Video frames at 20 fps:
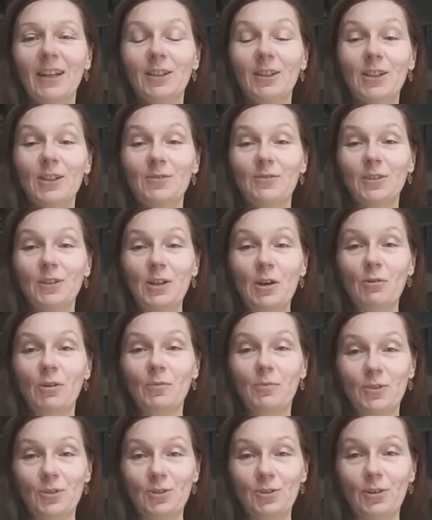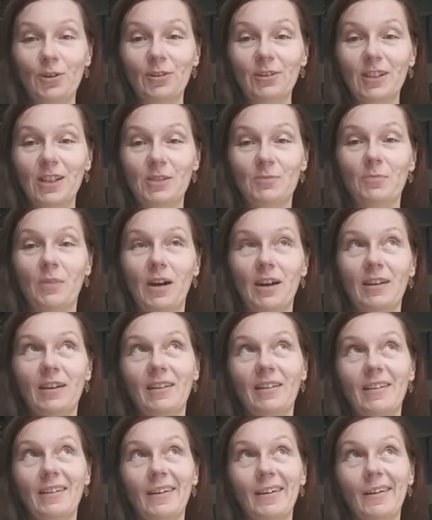This video will be short. It's
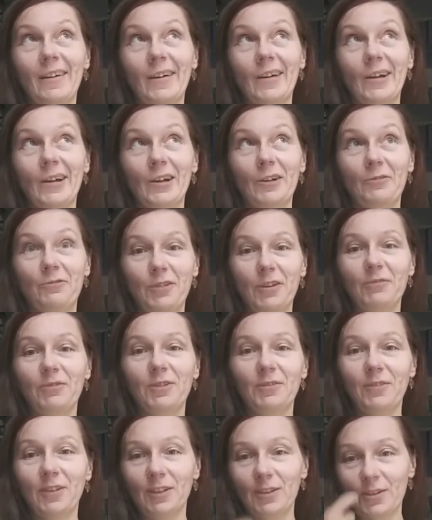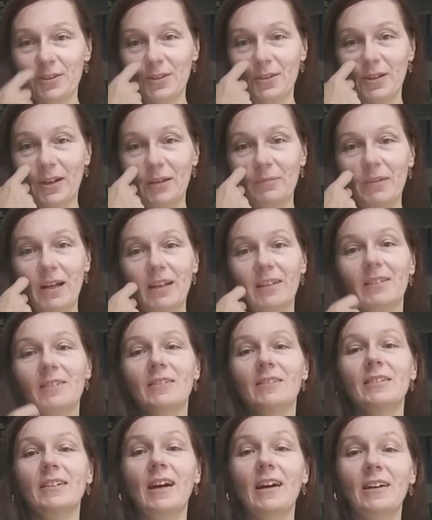my 50th video, so I'm a
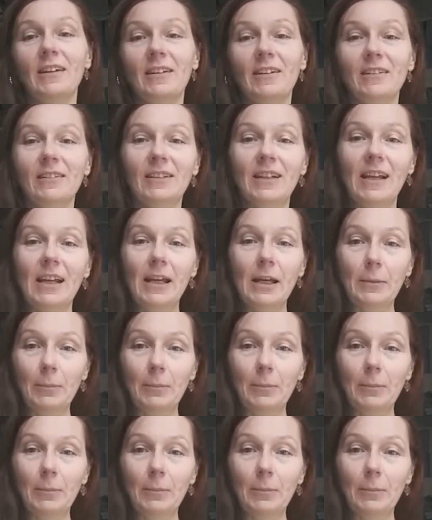little tired,